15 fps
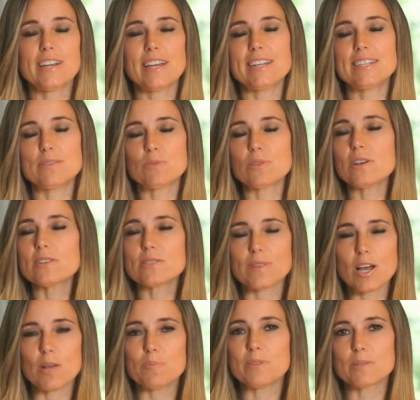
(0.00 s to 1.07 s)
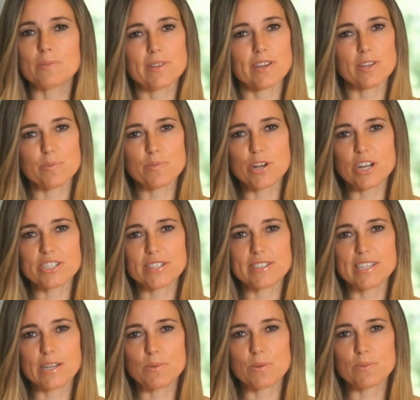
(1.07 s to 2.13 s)
and it will also help us with other projects
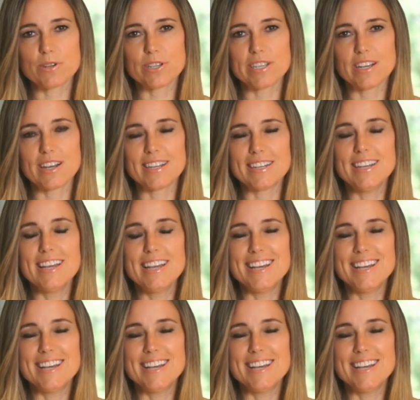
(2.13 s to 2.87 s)
that we're working on